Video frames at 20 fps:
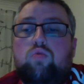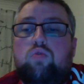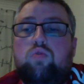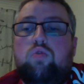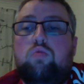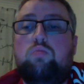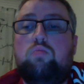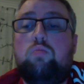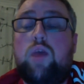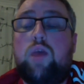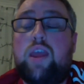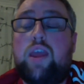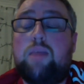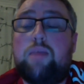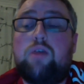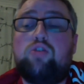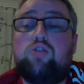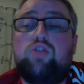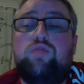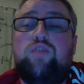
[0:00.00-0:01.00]
Mighty
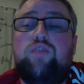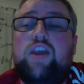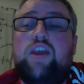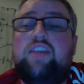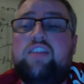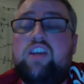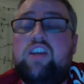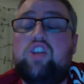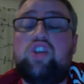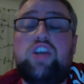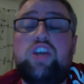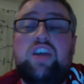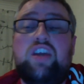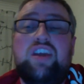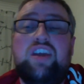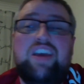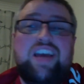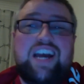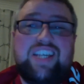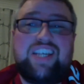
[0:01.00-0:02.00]
Mouse should fight TJ.
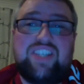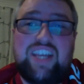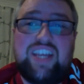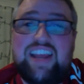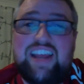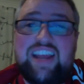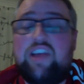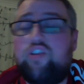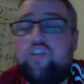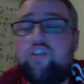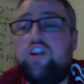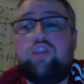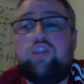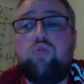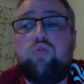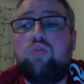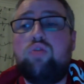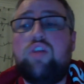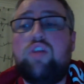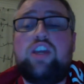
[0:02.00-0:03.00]
I said earlier on, I don't
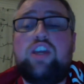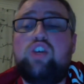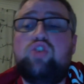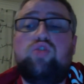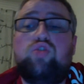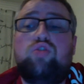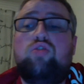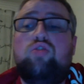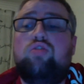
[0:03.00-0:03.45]
think he should.